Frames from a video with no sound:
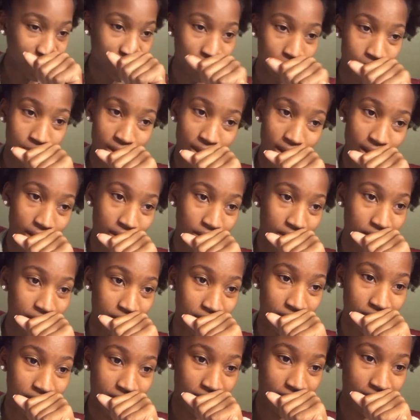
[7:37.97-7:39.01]
I'm telling
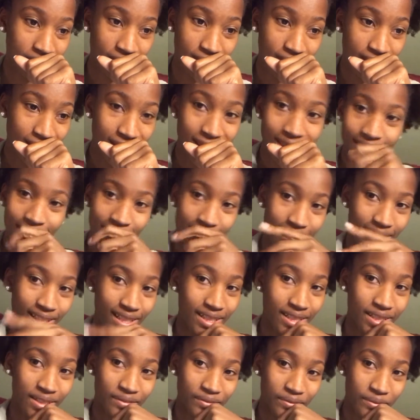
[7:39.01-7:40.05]
you,
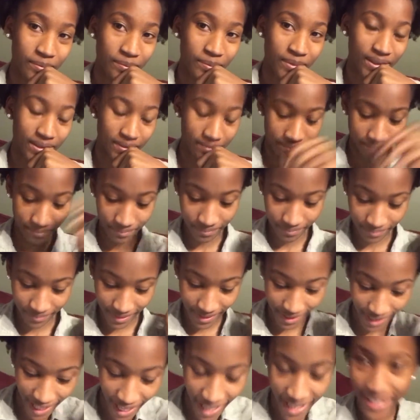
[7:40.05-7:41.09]
that's it for me.
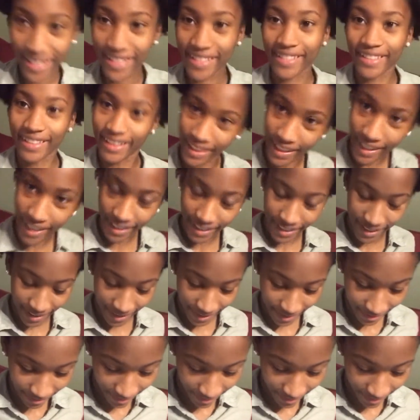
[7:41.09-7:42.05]
That is it,